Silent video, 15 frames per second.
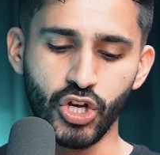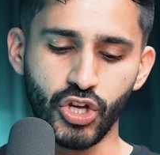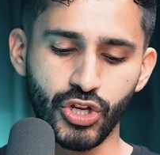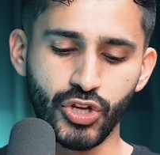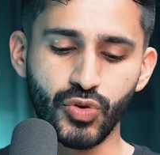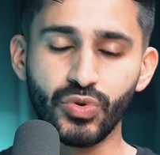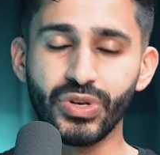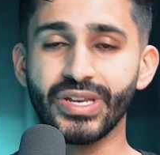
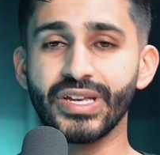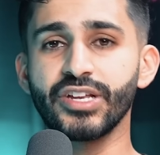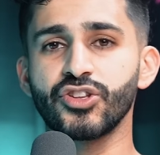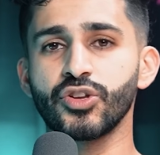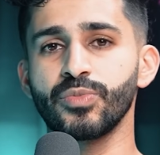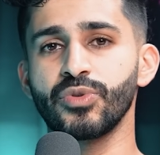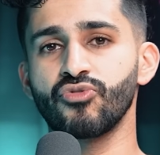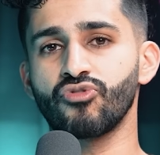you need
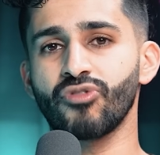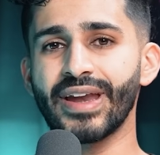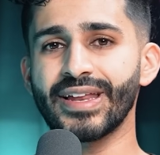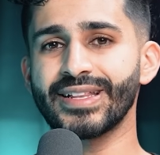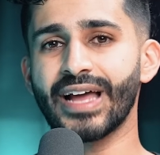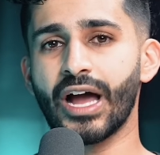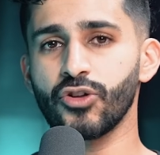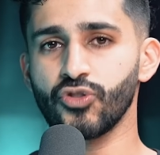to be
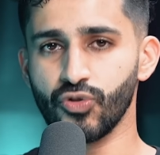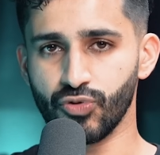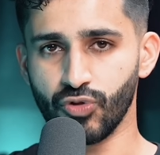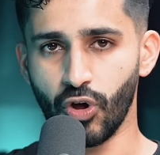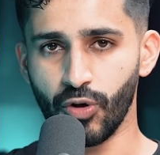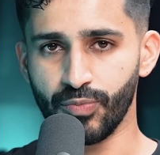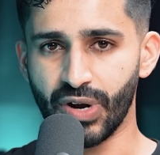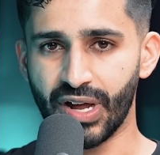writing down your
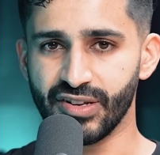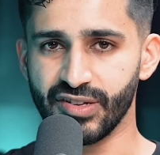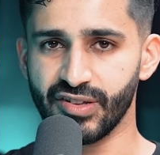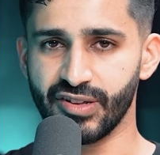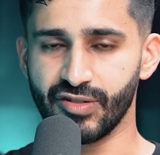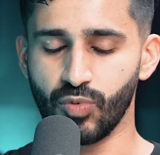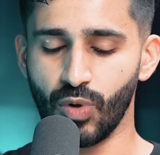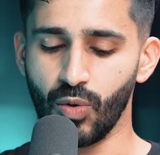thought
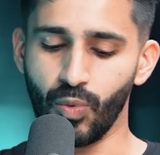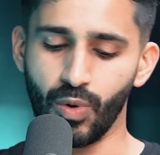process as well.